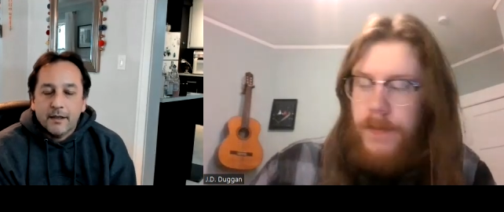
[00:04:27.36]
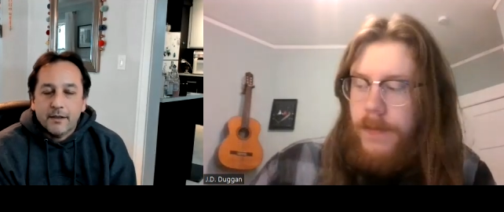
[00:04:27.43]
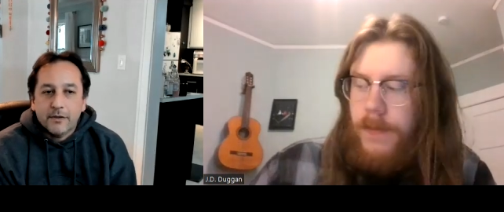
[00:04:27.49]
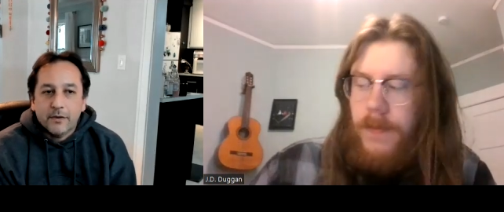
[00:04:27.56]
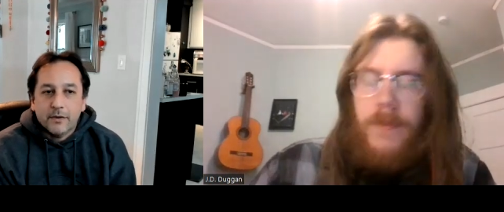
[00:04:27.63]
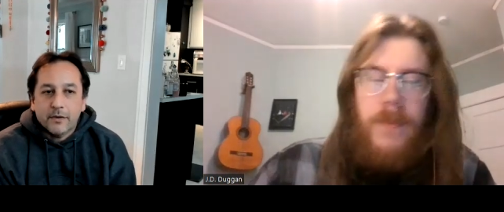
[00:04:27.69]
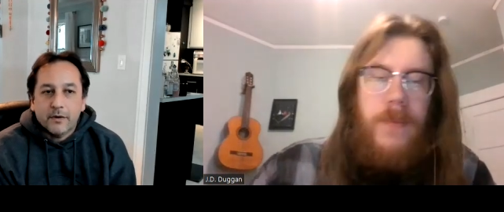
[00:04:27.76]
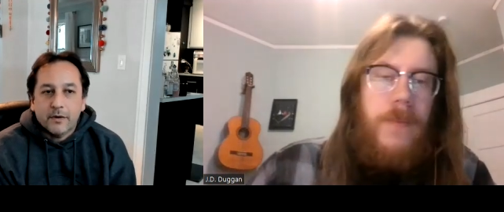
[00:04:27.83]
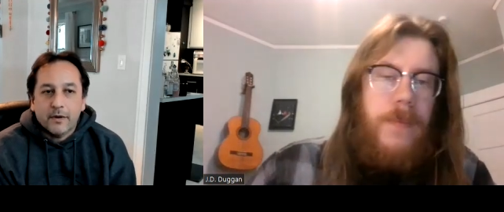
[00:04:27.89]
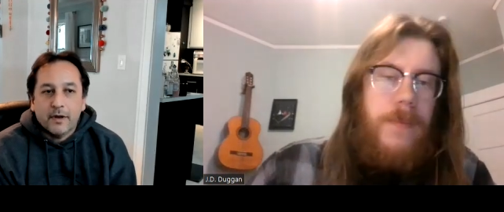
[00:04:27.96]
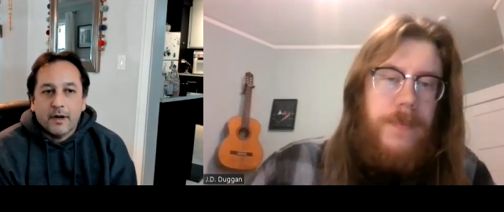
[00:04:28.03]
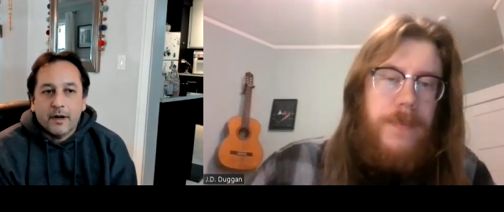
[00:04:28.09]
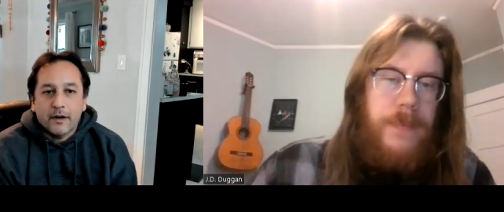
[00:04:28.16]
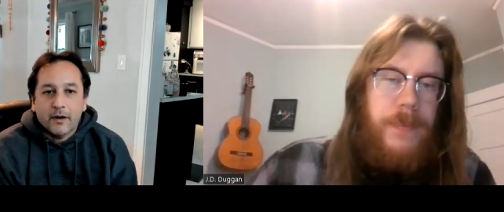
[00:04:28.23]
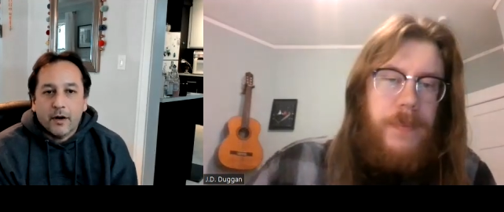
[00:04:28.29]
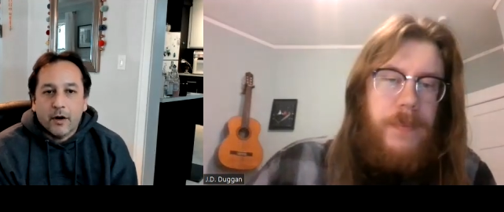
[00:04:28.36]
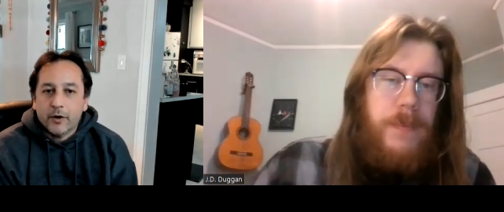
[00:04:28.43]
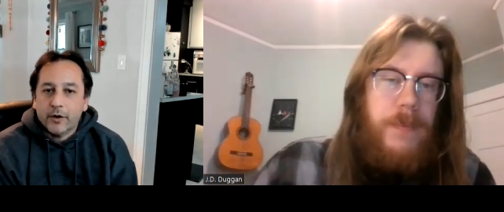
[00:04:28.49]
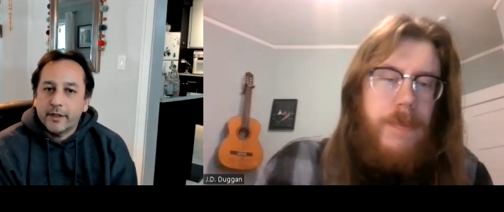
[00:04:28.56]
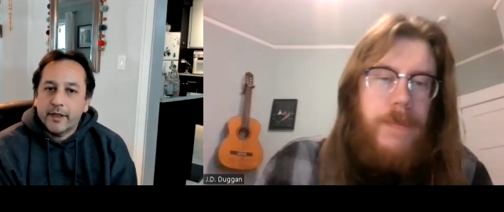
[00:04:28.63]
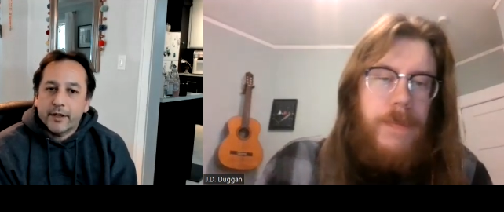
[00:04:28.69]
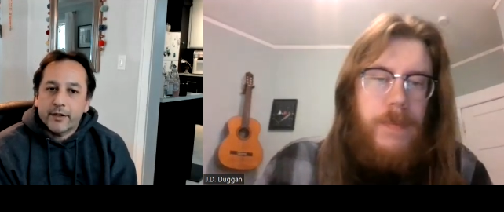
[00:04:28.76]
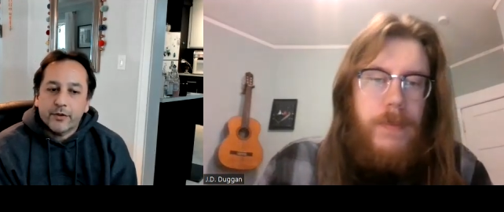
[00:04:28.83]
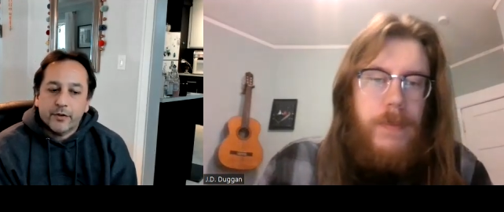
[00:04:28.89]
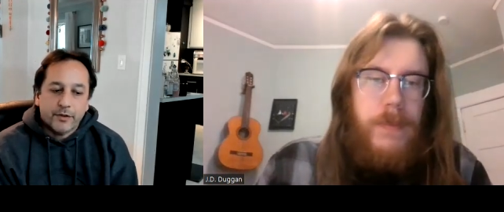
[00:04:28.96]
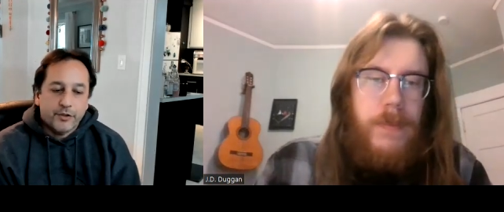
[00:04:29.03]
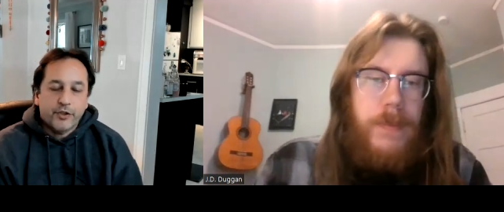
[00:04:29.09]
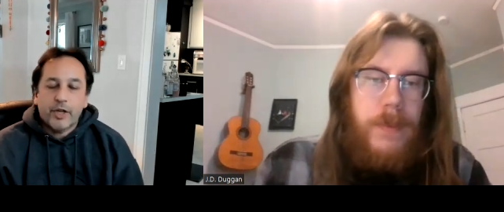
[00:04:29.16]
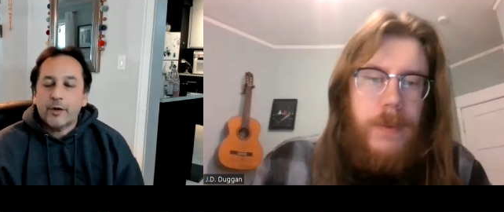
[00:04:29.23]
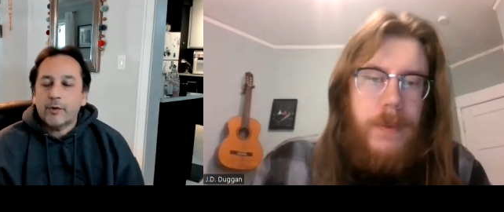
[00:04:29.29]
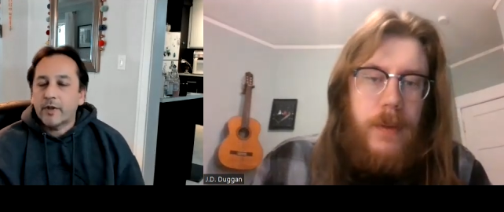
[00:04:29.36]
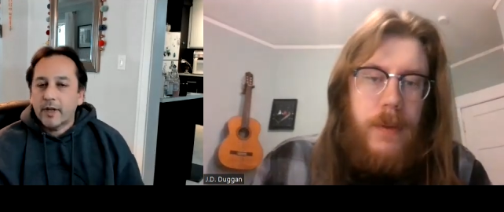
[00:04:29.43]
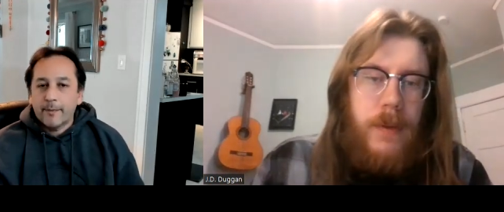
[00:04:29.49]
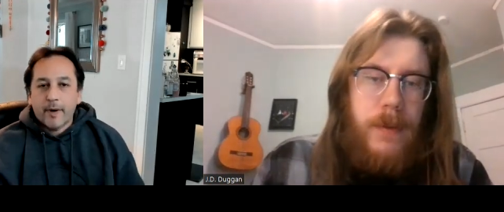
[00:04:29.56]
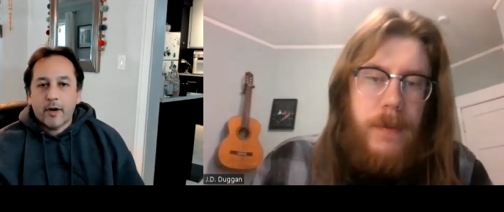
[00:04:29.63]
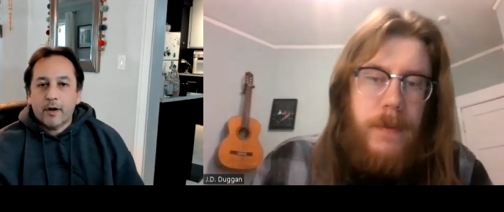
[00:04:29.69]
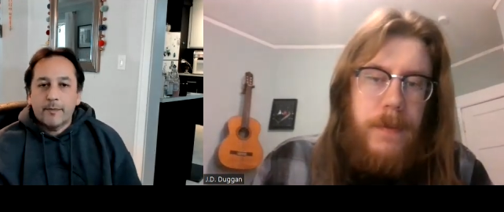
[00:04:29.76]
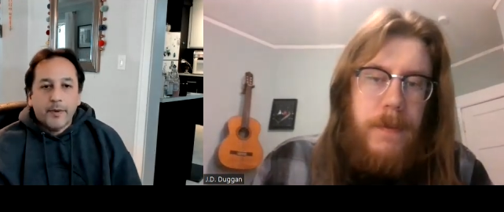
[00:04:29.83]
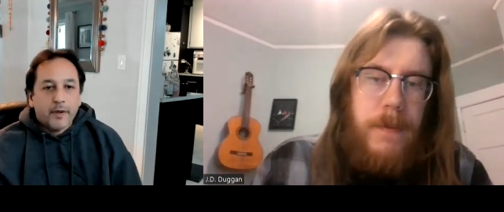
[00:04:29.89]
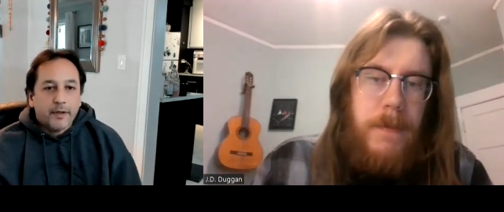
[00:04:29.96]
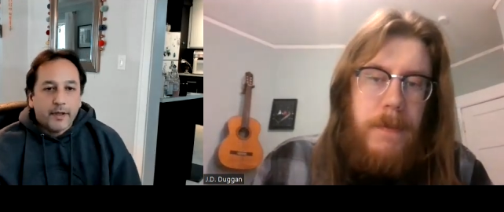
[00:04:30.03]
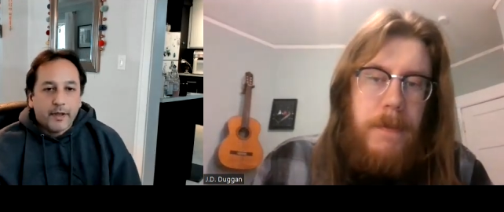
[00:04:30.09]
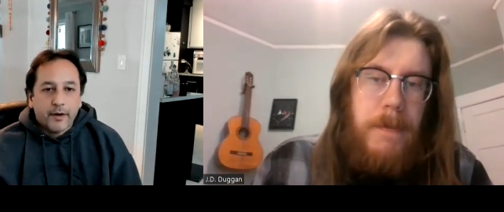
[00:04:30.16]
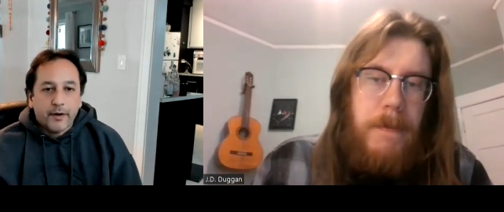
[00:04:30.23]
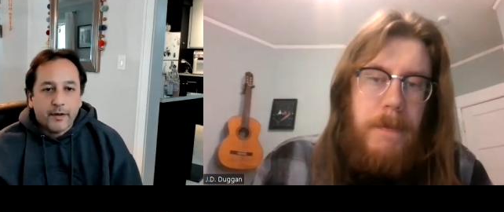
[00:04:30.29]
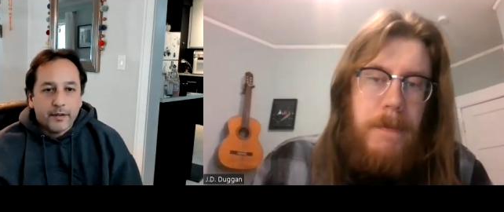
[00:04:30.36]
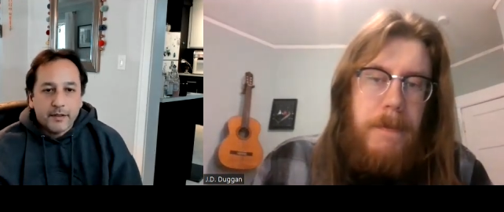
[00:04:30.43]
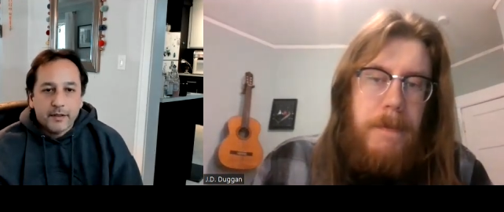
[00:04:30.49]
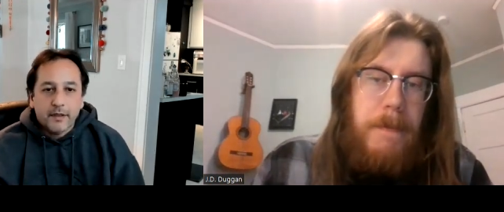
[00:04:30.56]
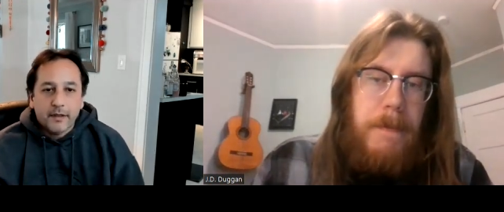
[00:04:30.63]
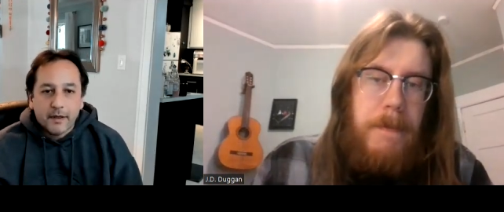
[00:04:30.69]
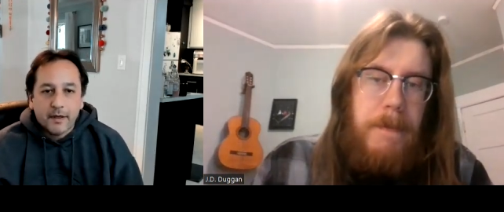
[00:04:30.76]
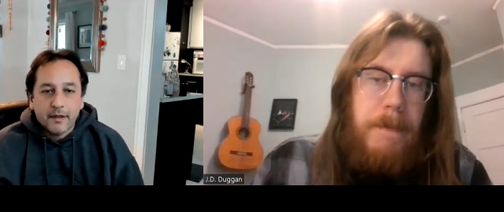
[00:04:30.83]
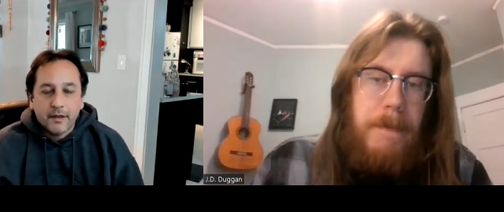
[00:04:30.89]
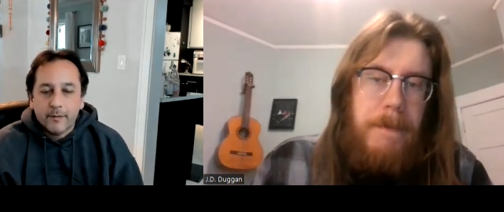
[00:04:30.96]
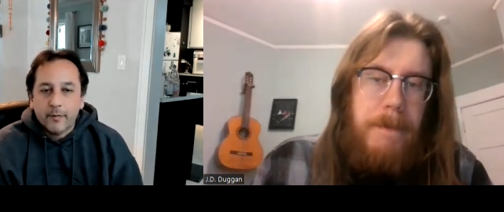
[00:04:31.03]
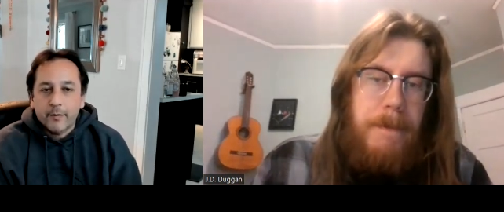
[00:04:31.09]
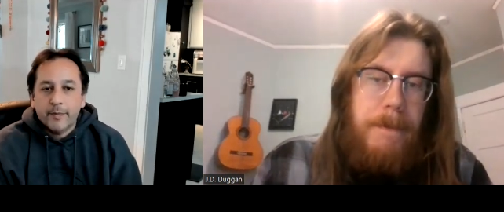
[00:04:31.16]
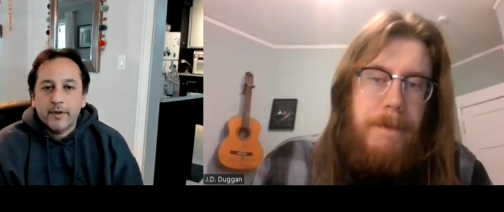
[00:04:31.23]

Speaker 1: And so our architecture is generally about a building or a number